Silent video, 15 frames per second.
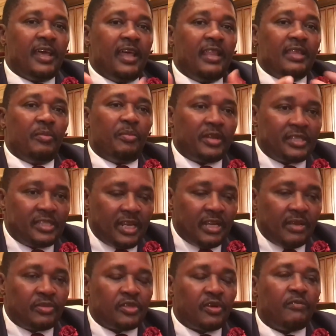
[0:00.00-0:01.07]
and the president
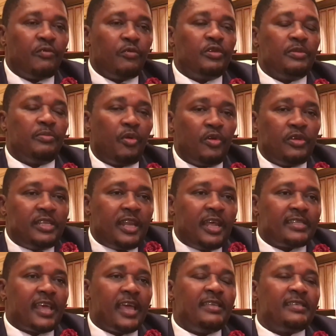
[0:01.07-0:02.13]
himself, who deploys and
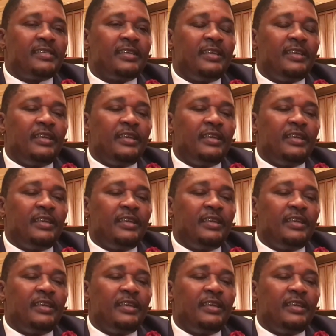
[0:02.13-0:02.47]
assigns,